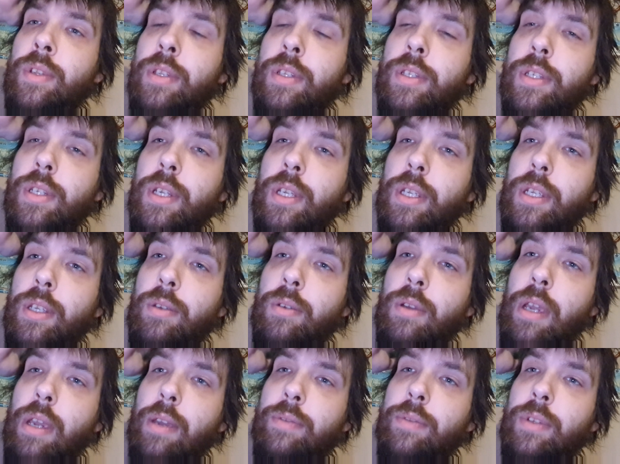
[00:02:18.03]
It's like
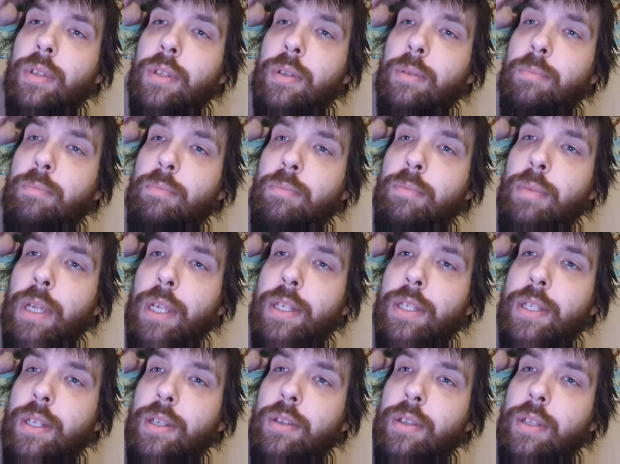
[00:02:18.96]
you have to
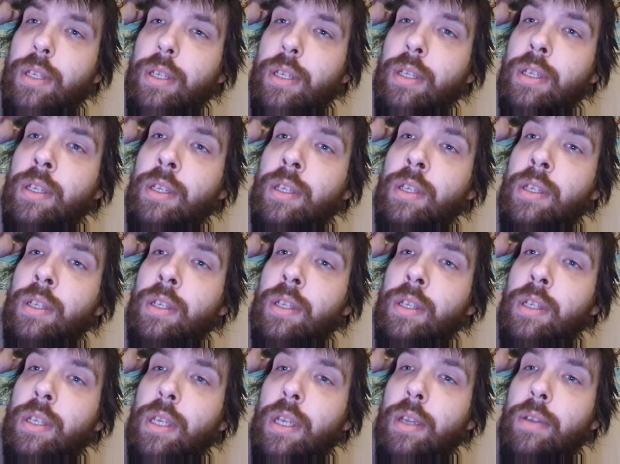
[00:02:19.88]
basically,
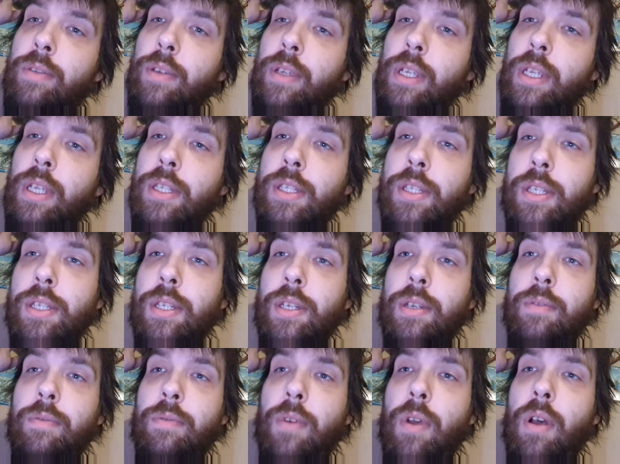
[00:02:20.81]
if it gets as
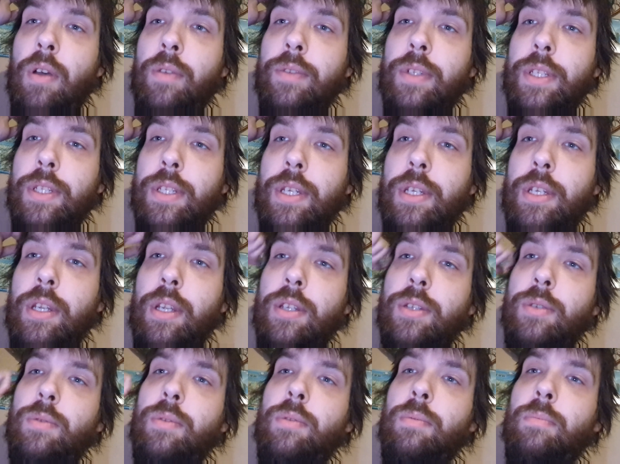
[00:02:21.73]
involved as it
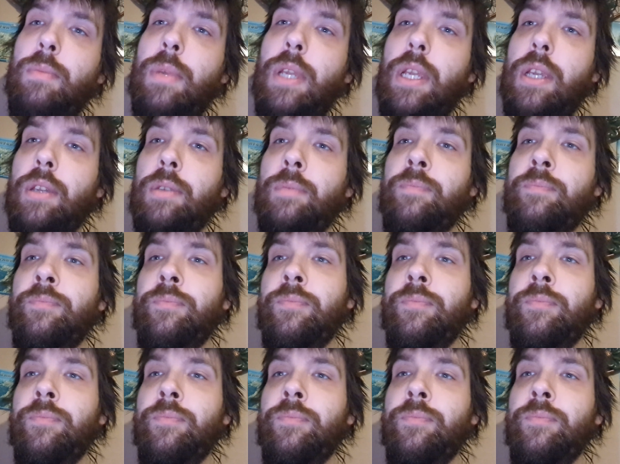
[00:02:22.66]
does with me,